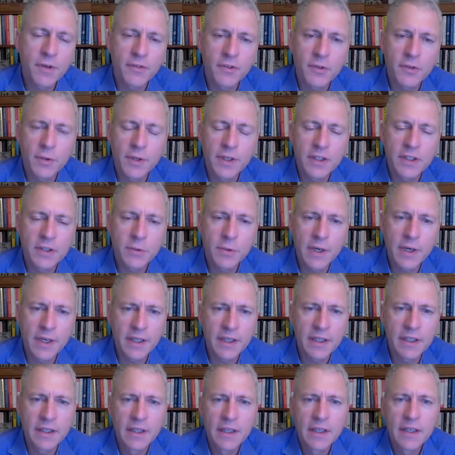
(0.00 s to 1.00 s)
of
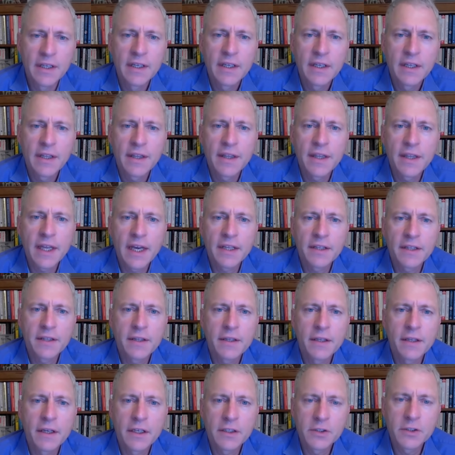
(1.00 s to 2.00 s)
2020, that
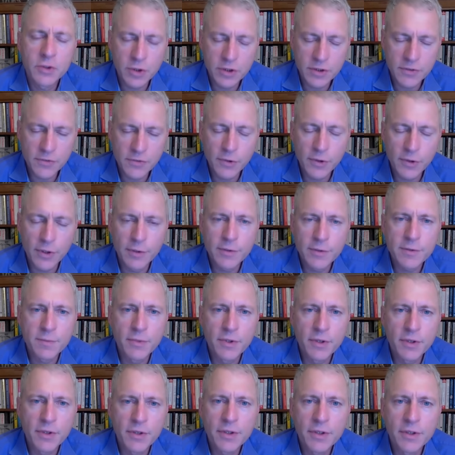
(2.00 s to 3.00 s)
George Floyd was
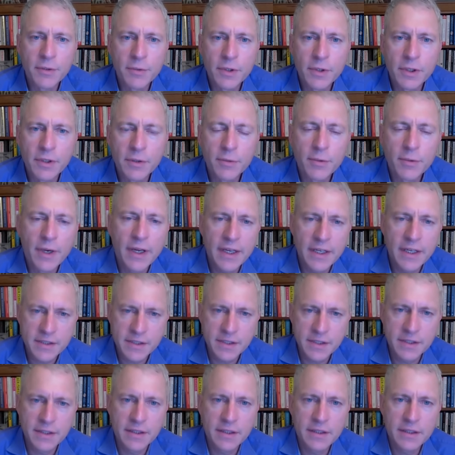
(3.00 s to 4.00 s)
murdered and really
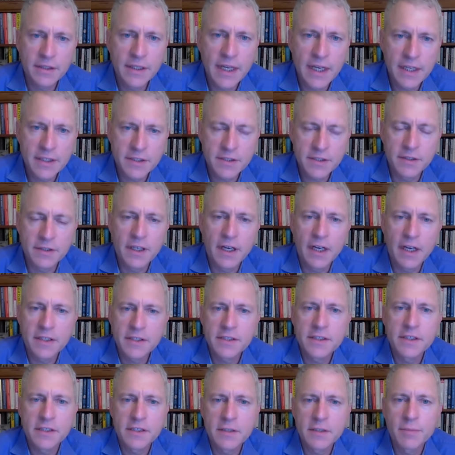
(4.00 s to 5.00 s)
raised the national
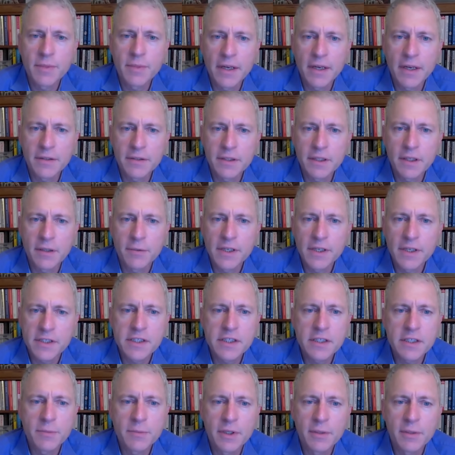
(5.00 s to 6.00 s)
consciousness about
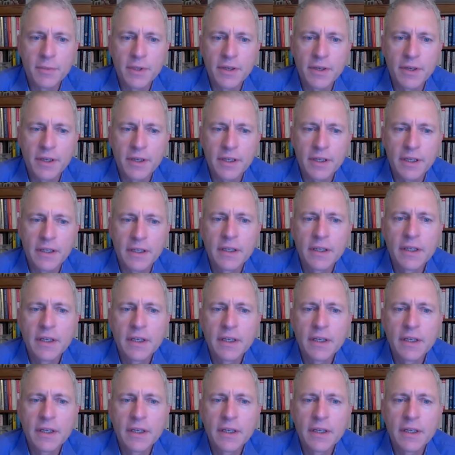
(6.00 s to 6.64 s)
racism in America.